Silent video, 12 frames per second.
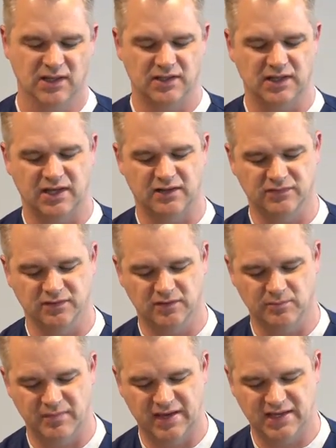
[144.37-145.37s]
They have little
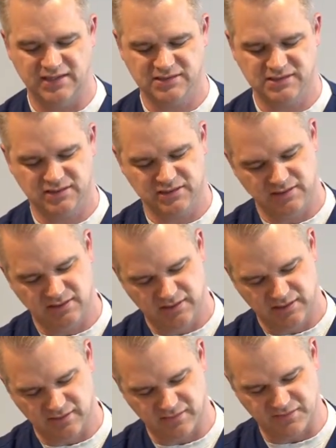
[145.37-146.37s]
mask
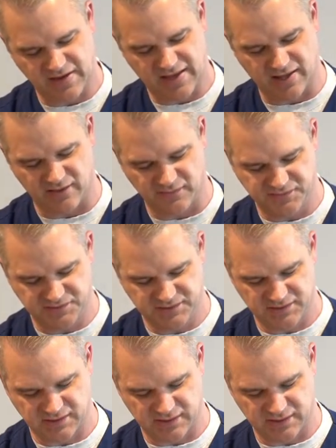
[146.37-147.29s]
valves,